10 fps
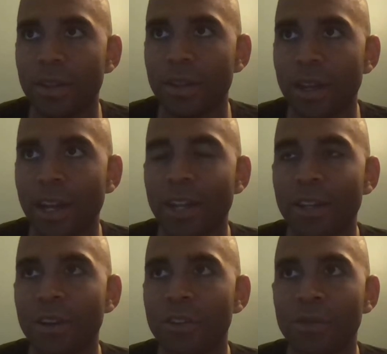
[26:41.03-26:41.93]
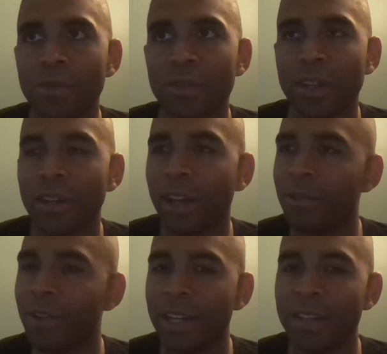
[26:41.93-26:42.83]
I got into coaching was
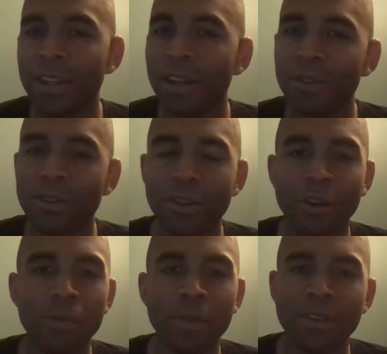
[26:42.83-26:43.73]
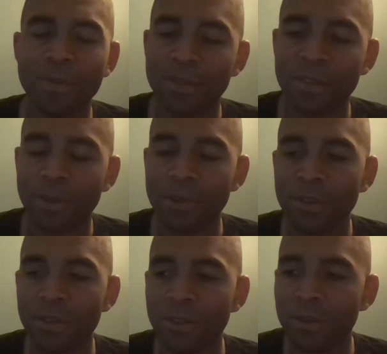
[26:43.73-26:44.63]
I did other home-based business
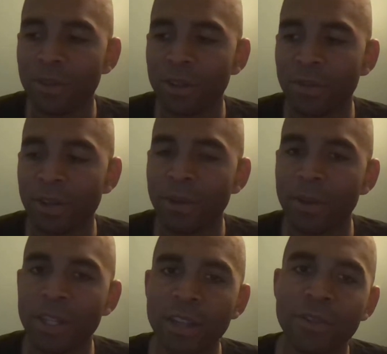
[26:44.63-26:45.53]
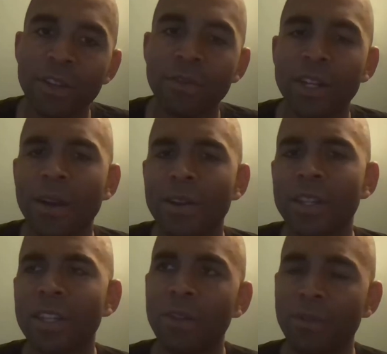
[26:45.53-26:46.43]
opportunities, you know, different
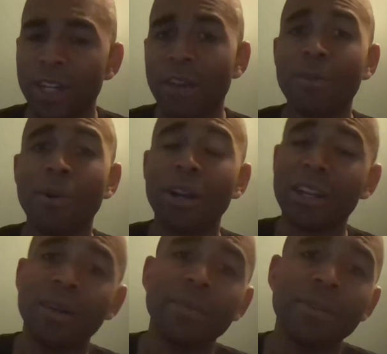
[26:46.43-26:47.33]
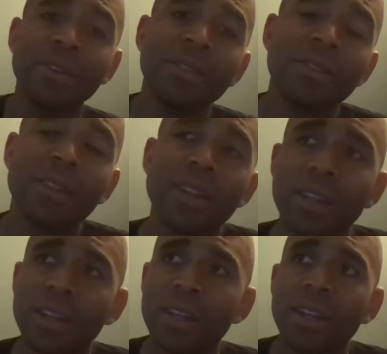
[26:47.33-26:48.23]
network market companies.
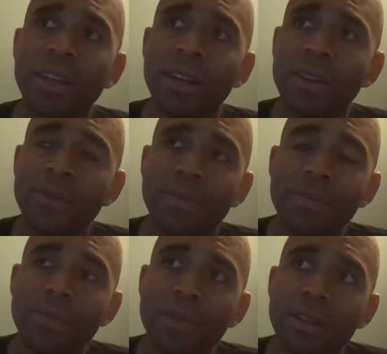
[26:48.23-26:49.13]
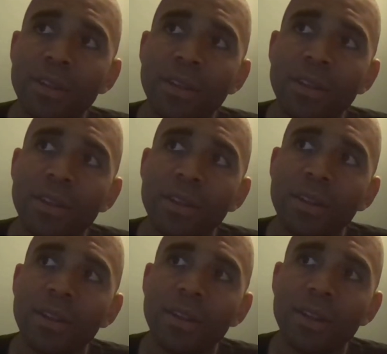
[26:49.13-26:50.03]
One
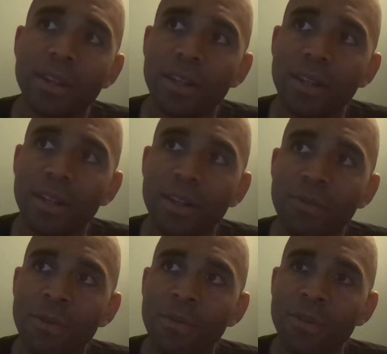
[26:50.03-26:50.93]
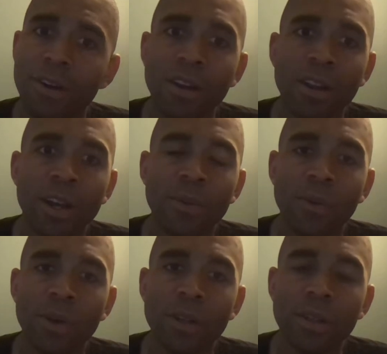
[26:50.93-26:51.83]
was an online
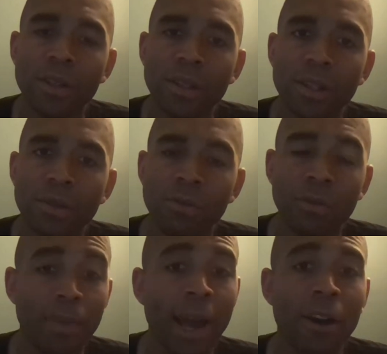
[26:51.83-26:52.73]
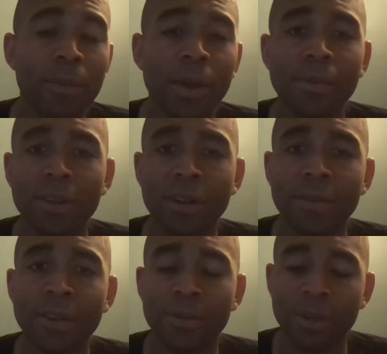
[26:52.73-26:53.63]
one through Empower, maybe you heard
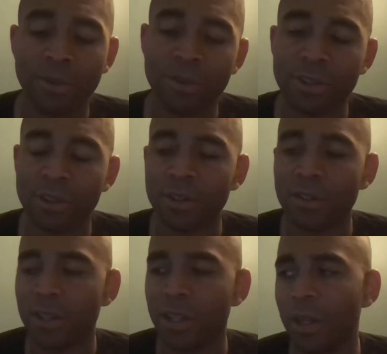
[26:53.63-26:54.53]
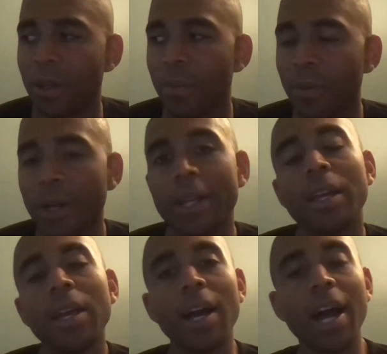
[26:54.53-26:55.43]
of it, wearing one of the shirts. But
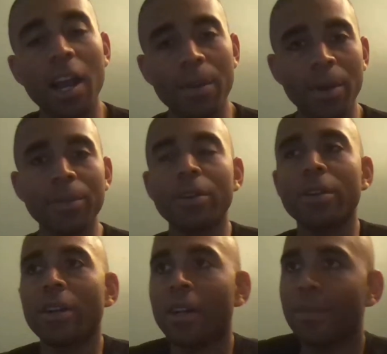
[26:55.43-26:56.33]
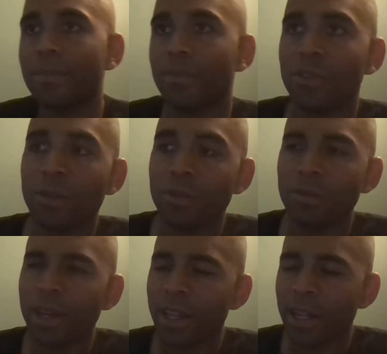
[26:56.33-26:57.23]
I remember going
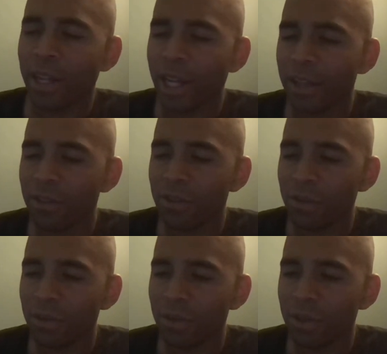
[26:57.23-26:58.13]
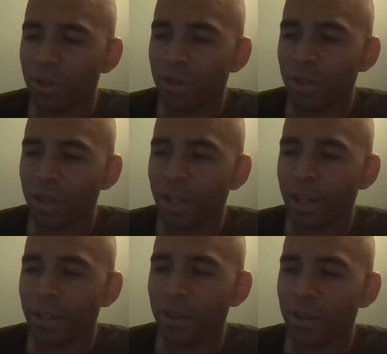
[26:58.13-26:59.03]
through it, and then I got into
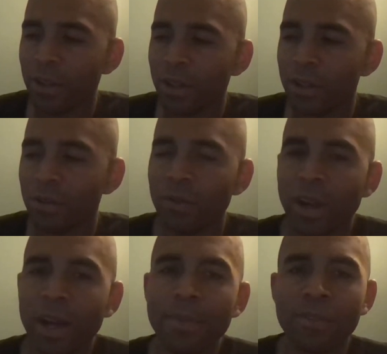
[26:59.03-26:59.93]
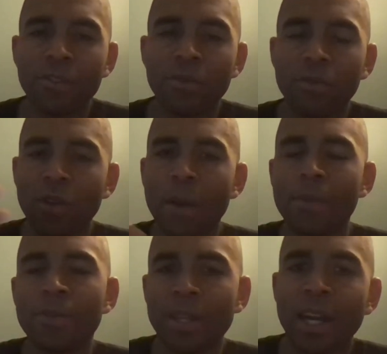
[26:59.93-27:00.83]
Tony
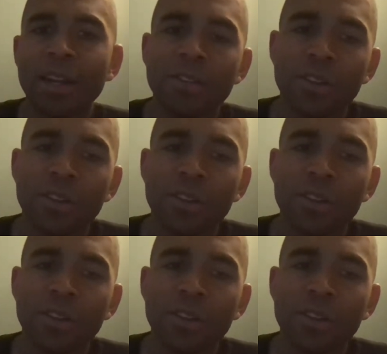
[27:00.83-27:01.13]
Robbins Madonna's